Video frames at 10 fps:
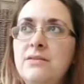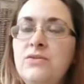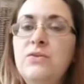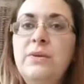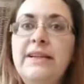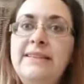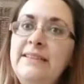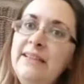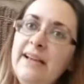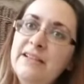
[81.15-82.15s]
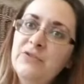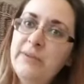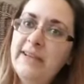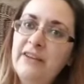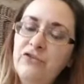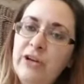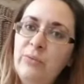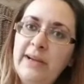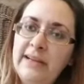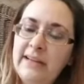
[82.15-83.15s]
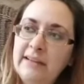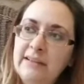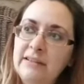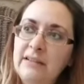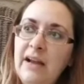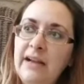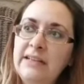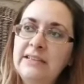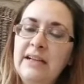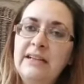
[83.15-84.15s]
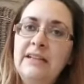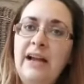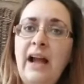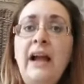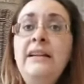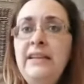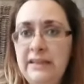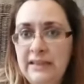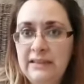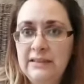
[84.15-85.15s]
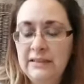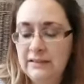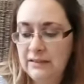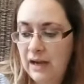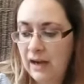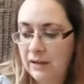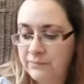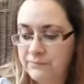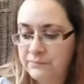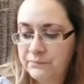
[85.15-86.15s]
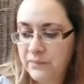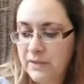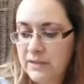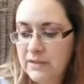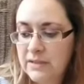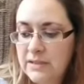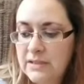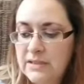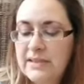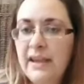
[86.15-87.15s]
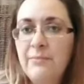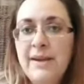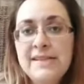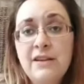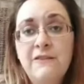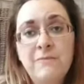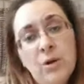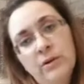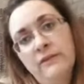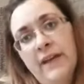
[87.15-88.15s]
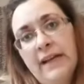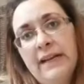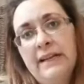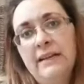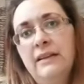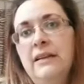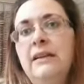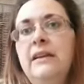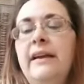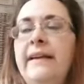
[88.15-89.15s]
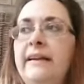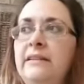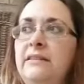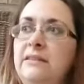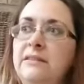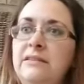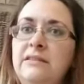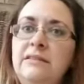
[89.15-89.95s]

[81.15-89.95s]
so what I did last week after I weighed in, I decided that I needed um, to get myself motivated and